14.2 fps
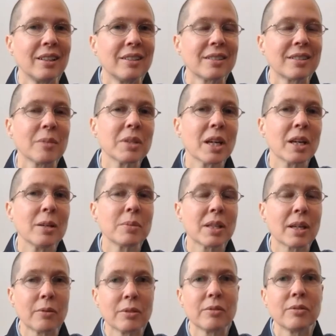Sometimes I
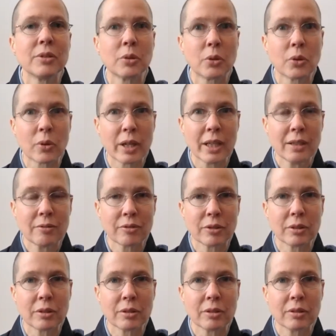would feel
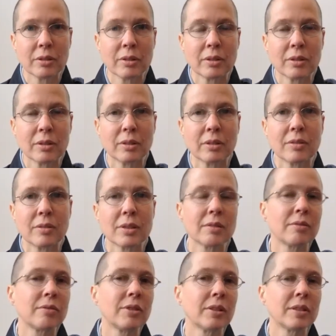grateful to
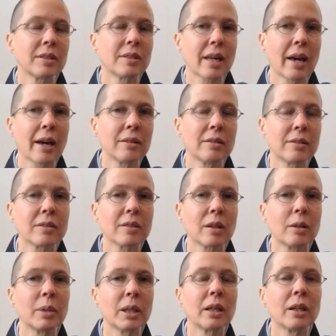feel the sadness
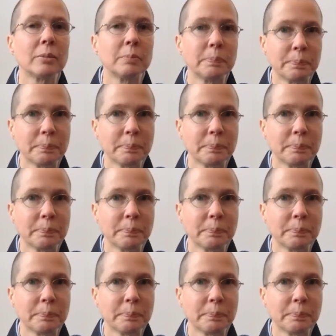coming up,